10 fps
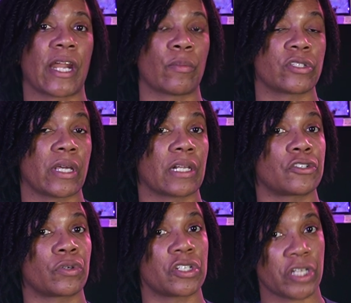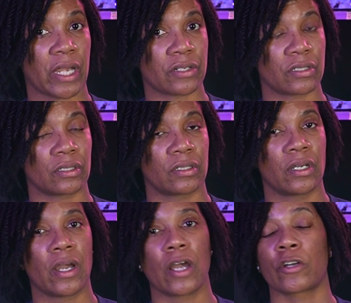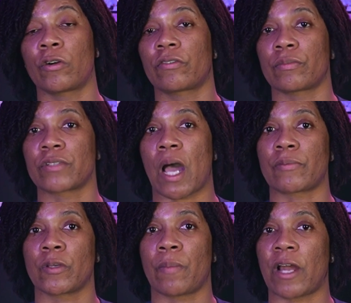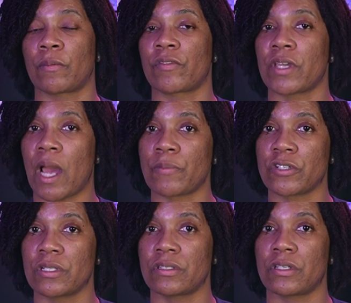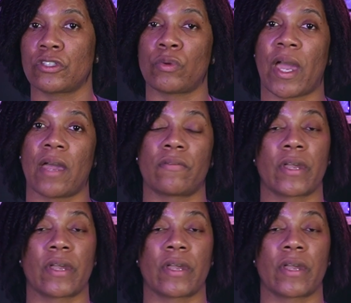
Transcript: camera settings you can change. Going from top to bottom of the options, you have